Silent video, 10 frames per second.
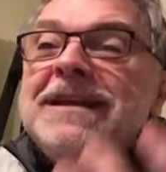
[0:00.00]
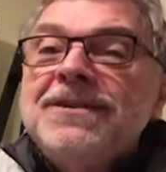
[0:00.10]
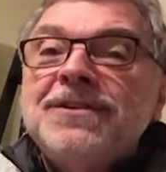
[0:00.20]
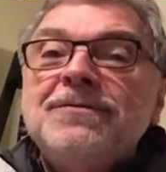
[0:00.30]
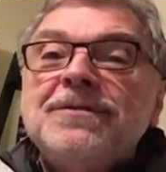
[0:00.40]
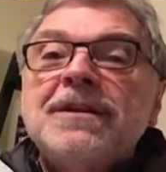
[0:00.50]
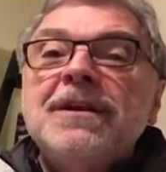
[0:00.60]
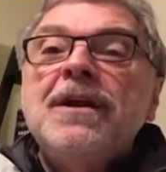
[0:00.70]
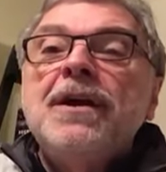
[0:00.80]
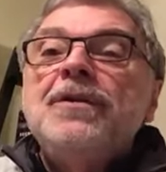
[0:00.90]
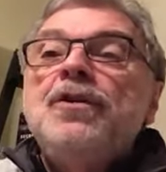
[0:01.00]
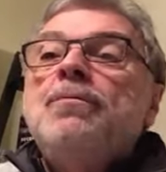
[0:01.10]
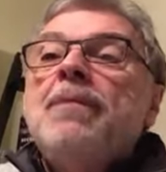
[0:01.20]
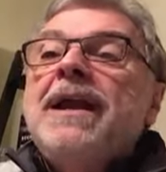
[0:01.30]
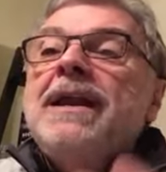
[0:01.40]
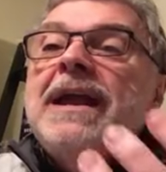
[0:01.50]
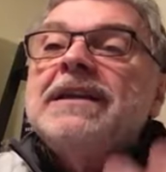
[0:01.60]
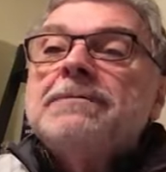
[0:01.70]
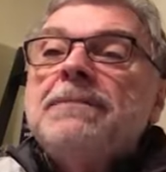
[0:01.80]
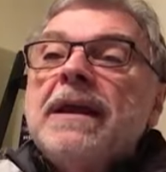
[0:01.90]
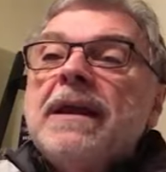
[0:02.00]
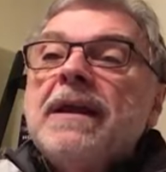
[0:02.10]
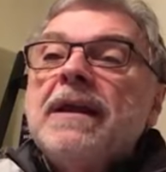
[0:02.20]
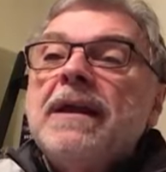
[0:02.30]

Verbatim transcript: issues, you might ask me,